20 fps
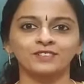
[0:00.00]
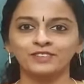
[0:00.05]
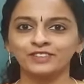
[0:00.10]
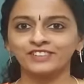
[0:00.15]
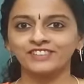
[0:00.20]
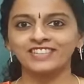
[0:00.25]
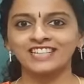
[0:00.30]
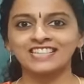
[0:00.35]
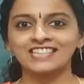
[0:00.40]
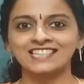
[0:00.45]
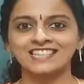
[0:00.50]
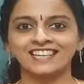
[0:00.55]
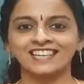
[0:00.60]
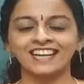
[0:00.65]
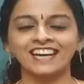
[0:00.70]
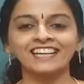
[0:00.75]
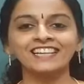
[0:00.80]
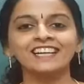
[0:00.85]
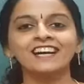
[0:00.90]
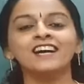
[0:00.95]
So
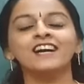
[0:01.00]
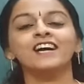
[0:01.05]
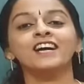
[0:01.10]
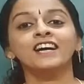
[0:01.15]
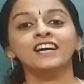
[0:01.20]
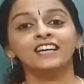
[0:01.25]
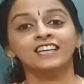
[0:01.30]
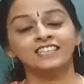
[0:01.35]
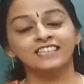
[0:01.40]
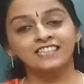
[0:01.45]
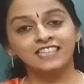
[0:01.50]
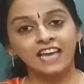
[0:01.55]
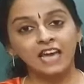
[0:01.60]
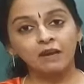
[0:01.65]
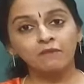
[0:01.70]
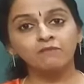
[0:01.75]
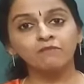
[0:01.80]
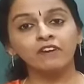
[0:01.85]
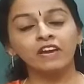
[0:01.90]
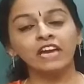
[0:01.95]
interesting, right?
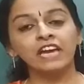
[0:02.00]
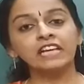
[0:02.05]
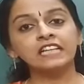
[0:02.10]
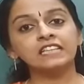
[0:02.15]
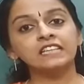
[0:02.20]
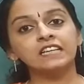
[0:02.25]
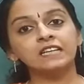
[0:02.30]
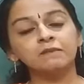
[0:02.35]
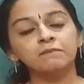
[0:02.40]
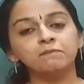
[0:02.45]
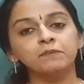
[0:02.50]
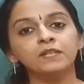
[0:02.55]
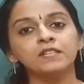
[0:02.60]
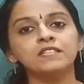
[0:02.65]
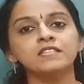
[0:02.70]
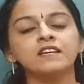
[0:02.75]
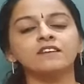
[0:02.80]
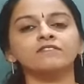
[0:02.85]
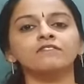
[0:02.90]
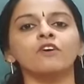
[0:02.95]
Same way the
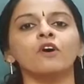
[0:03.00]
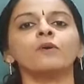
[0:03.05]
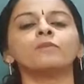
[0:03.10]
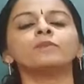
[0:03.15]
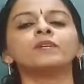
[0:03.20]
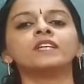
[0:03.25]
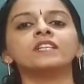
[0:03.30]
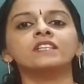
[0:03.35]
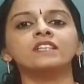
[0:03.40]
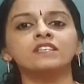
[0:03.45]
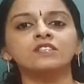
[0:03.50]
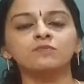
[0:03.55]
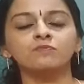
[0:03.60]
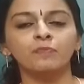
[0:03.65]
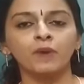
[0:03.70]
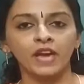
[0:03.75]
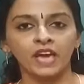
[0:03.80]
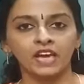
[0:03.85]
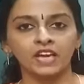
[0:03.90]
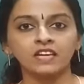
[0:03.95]
ripples are formed in the
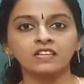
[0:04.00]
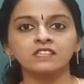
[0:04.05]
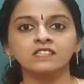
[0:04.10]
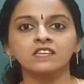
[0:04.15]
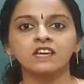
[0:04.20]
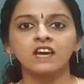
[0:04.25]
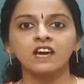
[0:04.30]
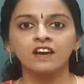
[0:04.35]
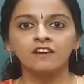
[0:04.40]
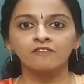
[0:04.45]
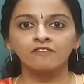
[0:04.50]
space